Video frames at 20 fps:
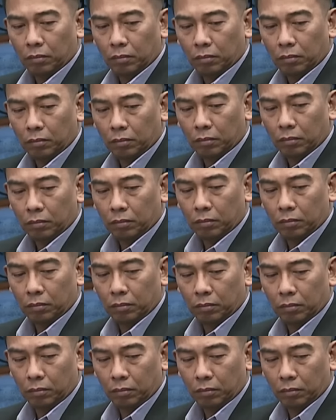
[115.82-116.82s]

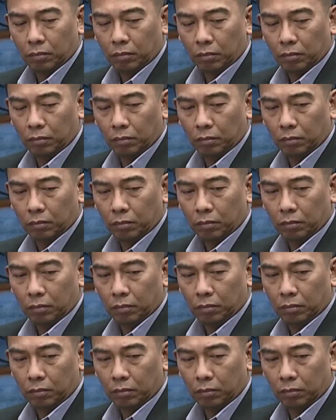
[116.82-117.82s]

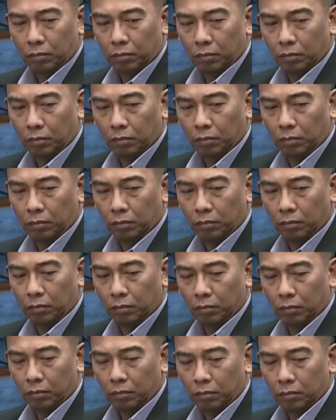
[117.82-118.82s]

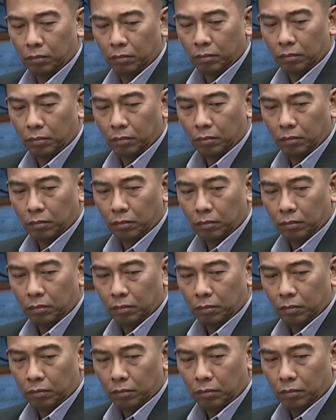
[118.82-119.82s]

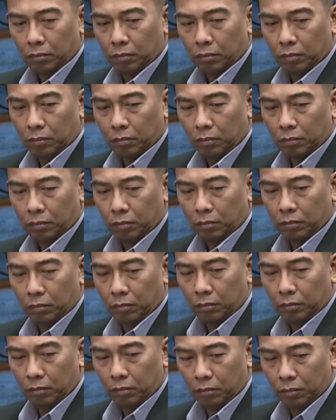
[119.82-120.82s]

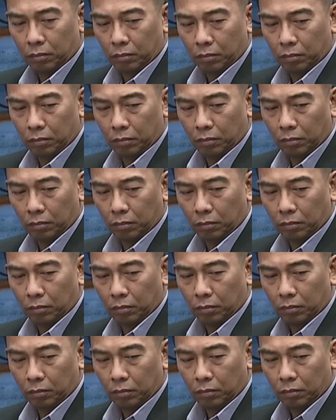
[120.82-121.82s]

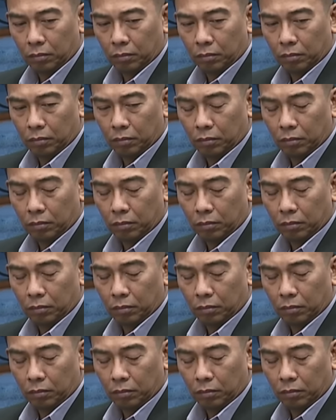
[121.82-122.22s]
(not speaking)